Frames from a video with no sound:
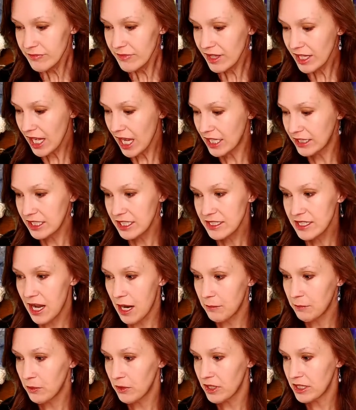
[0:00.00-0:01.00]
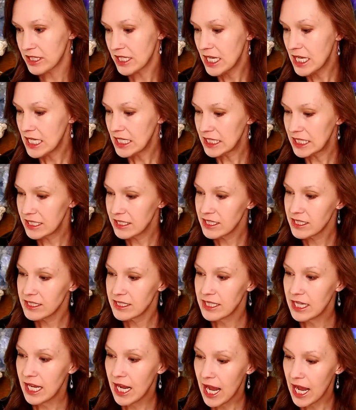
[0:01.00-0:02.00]
And this Empress, this is
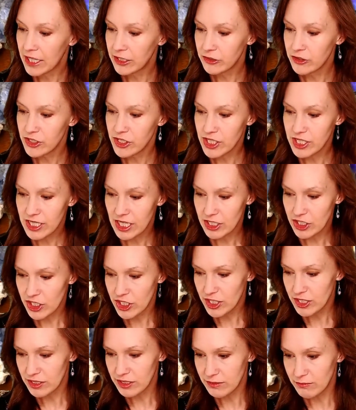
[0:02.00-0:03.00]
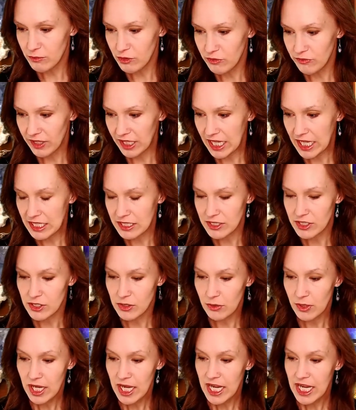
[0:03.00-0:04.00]
the energy that she is moving
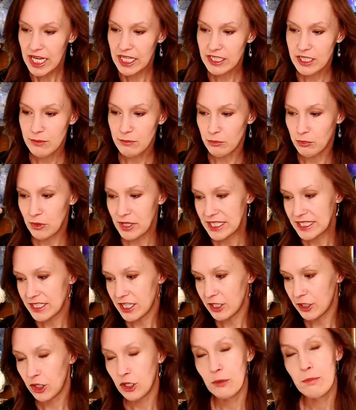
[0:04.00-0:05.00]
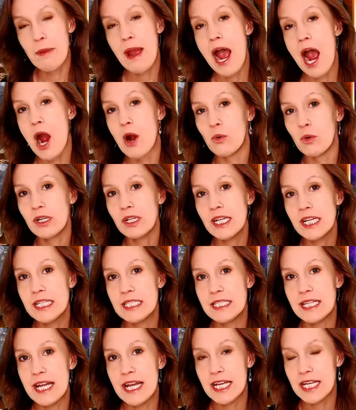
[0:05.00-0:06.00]
into, in embracing her power, in
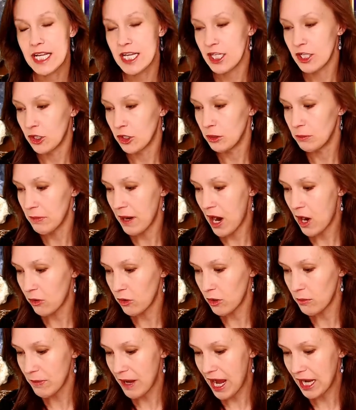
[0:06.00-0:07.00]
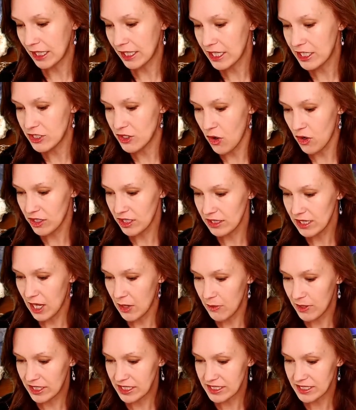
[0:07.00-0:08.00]
taking her power back, in not
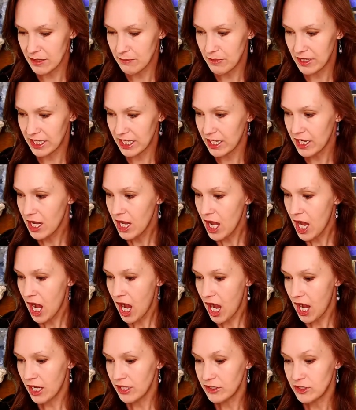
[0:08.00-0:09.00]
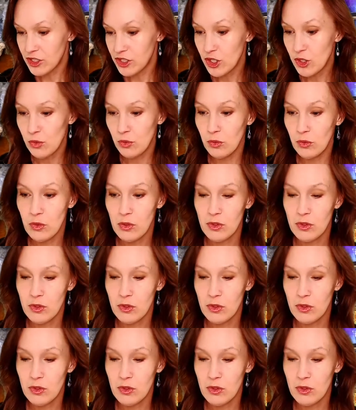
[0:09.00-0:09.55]
allowing somebody uh, to...